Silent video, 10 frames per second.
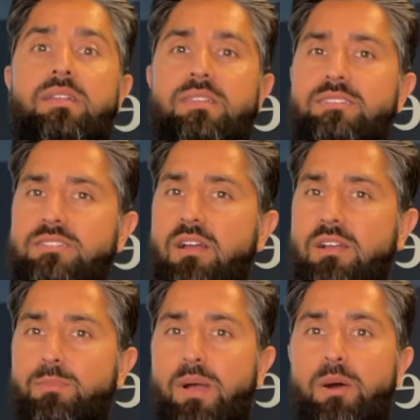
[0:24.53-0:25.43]
let's
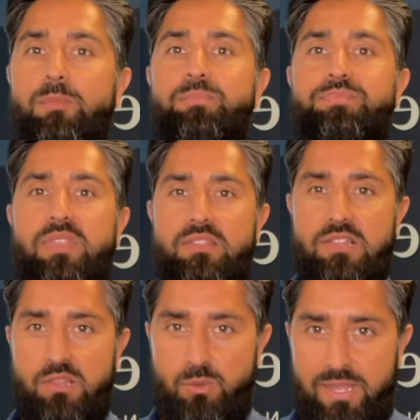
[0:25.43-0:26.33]
talk about the
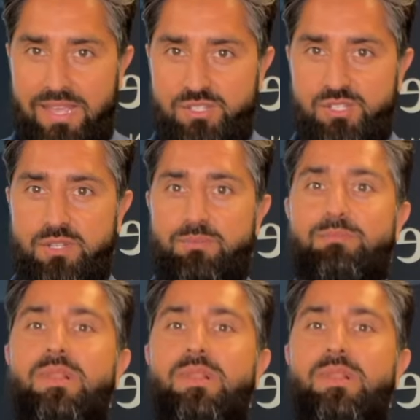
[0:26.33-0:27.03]
location.